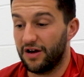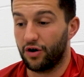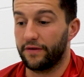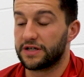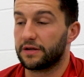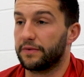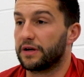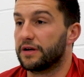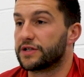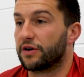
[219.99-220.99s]
or if it's something
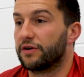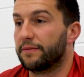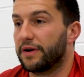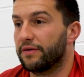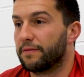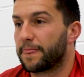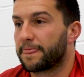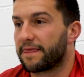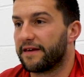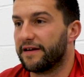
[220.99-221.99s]
you're concerned about,
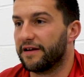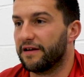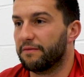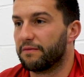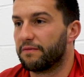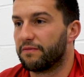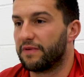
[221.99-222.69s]
then